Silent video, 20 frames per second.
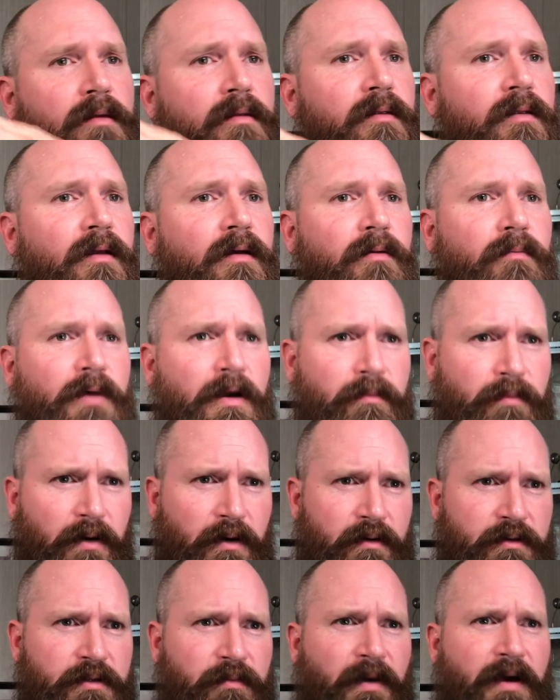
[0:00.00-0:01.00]
Now, my
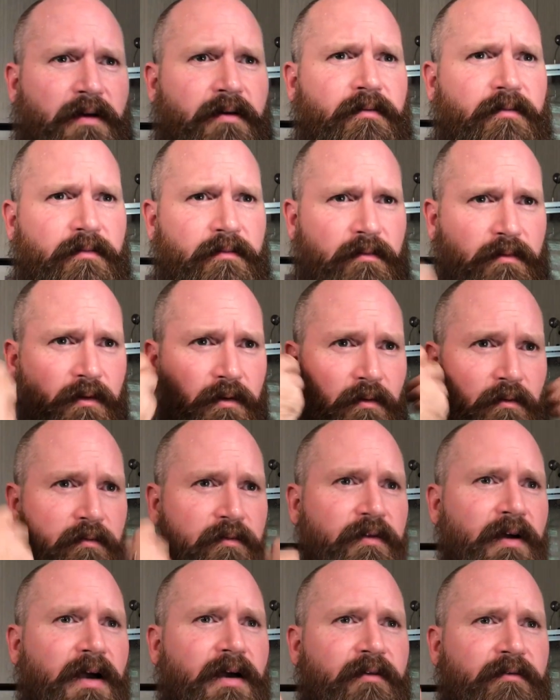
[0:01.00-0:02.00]
beard's about,
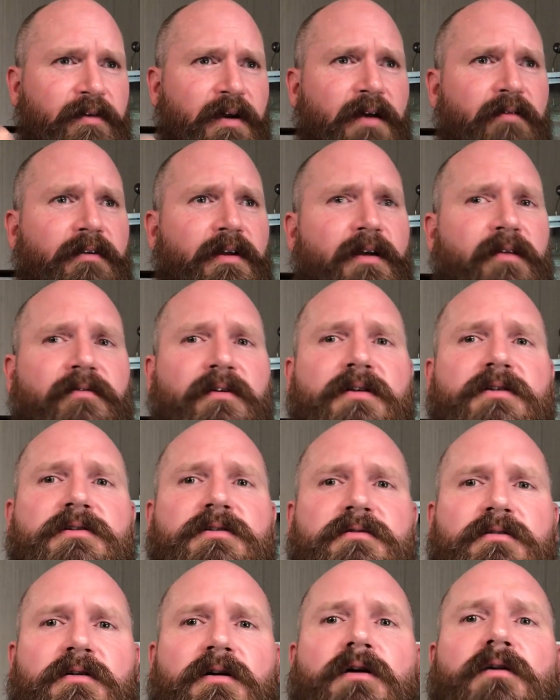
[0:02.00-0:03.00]
5.5
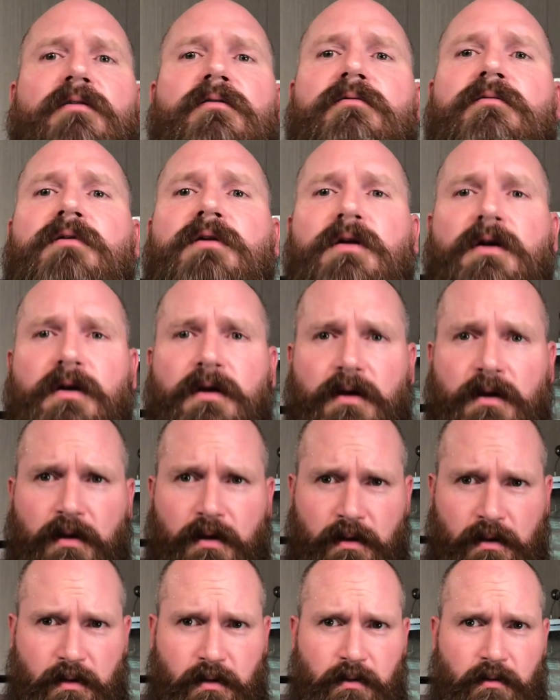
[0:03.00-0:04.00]
inches long.
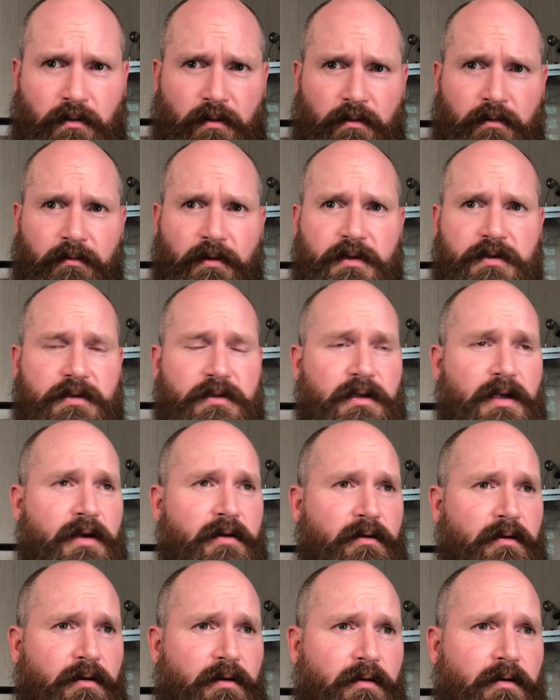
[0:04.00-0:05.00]
You know, it reaches
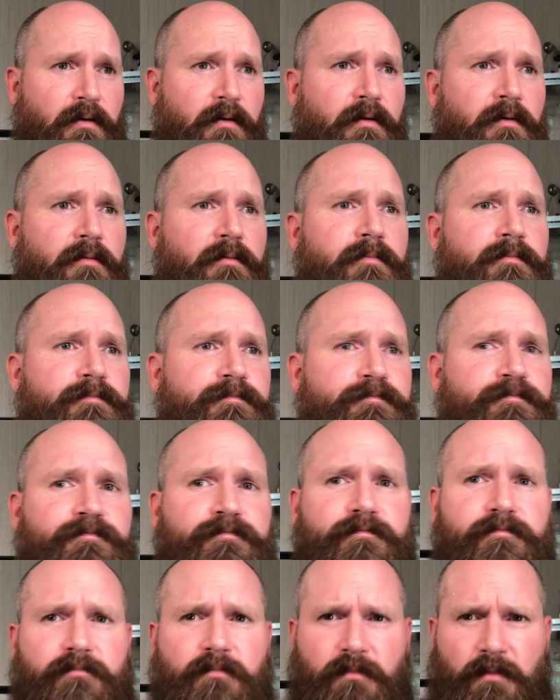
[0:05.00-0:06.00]
down here.
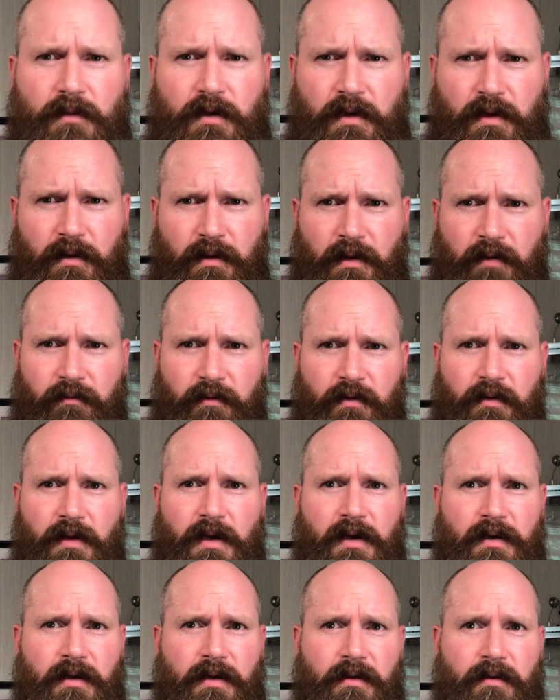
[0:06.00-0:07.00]
Kind of give you an
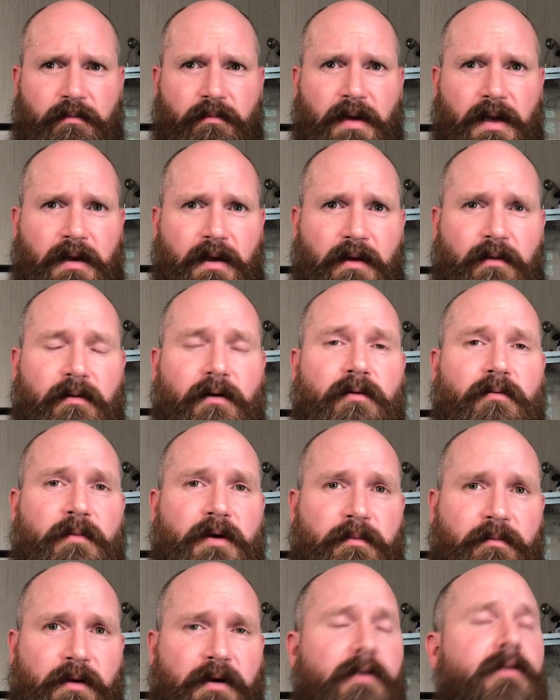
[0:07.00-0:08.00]
idea about how long
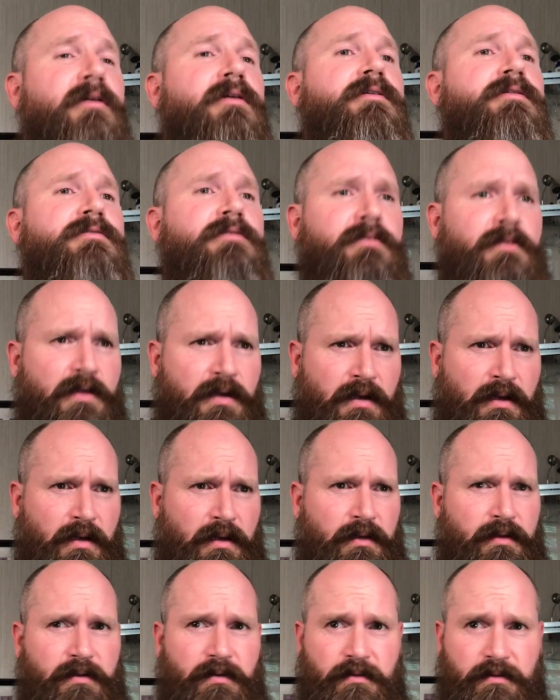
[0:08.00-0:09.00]
my beard is.
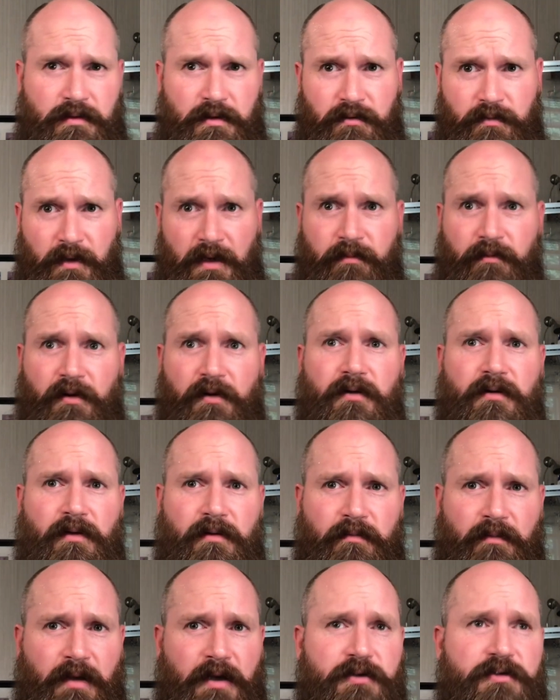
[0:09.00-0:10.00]
Excuse me, I'm looking
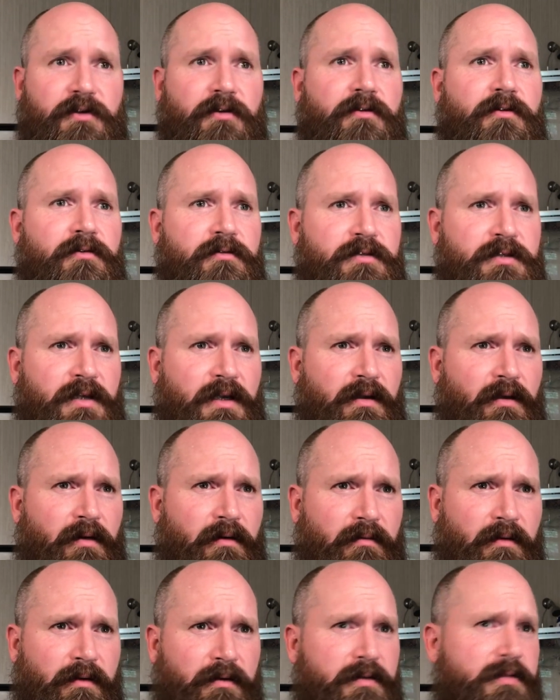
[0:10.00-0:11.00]
to make sure you can see
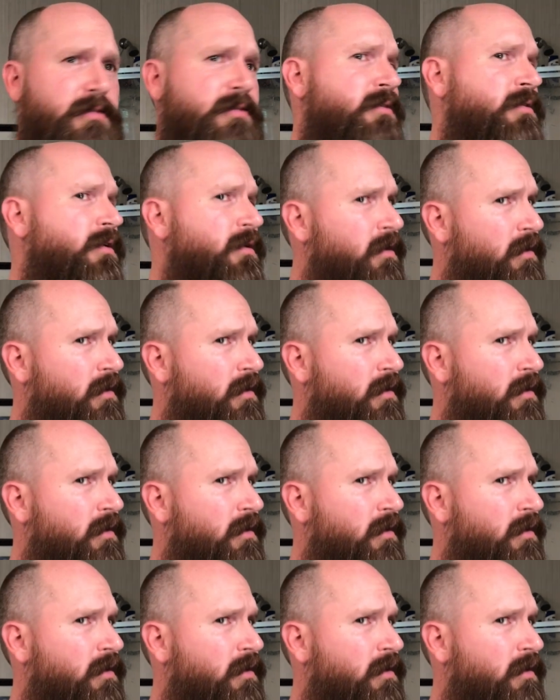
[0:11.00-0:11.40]
all this.